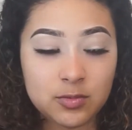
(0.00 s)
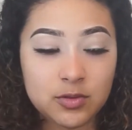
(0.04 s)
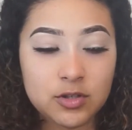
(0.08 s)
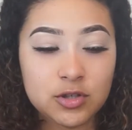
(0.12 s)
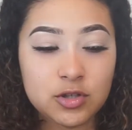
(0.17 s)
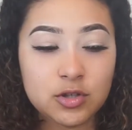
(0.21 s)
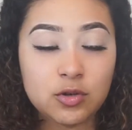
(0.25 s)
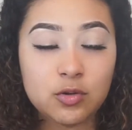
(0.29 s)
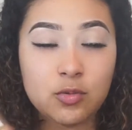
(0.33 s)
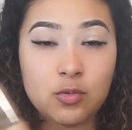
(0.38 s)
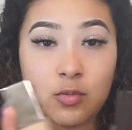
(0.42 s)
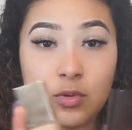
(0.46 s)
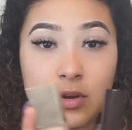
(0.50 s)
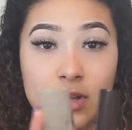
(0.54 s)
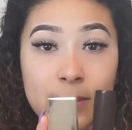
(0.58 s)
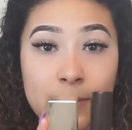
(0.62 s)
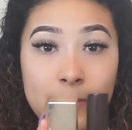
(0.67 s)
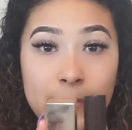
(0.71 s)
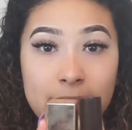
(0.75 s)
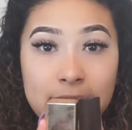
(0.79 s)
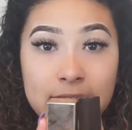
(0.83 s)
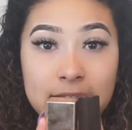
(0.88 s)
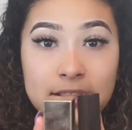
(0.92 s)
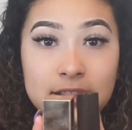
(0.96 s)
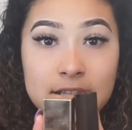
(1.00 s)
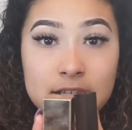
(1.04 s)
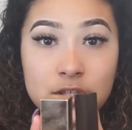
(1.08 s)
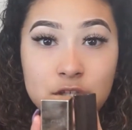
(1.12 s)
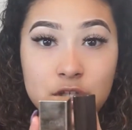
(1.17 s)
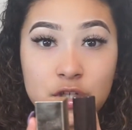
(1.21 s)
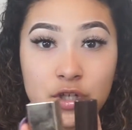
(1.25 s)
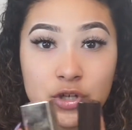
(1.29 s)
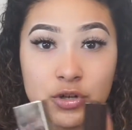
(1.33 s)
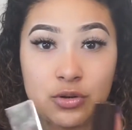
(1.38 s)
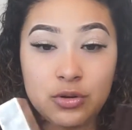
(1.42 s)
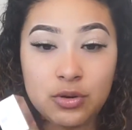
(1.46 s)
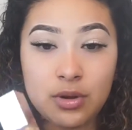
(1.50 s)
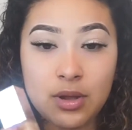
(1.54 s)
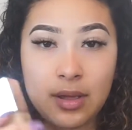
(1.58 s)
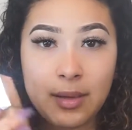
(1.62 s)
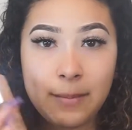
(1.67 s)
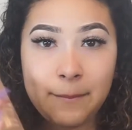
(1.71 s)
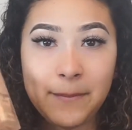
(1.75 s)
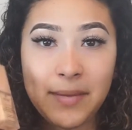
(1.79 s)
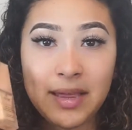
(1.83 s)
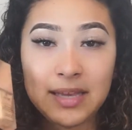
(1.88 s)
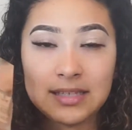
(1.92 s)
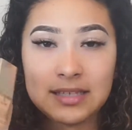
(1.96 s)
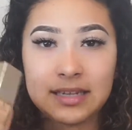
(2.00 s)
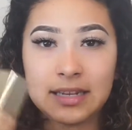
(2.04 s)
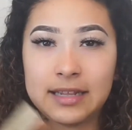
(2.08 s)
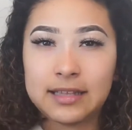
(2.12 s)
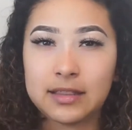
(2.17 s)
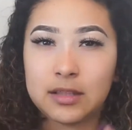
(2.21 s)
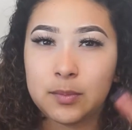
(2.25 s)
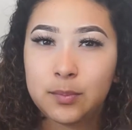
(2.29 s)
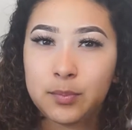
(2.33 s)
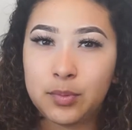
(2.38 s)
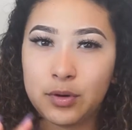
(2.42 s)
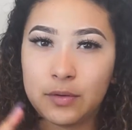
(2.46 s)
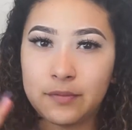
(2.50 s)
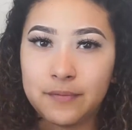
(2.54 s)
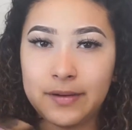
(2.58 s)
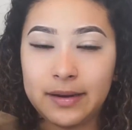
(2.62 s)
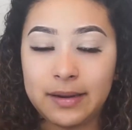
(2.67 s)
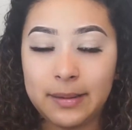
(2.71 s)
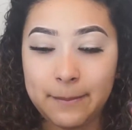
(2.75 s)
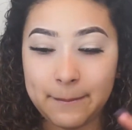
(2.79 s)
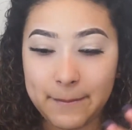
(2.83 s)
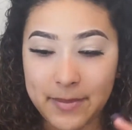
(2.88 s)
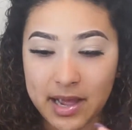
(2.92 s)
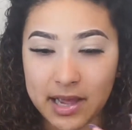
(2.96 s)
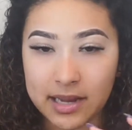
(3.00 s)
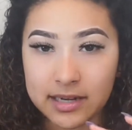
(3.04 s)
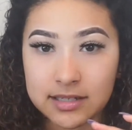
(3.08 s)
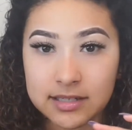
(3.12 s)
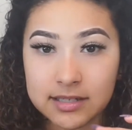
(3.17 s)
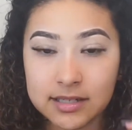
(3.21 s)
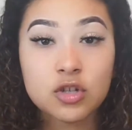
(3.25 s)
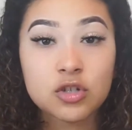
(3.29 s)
so combining the two makes it like the perfect matte.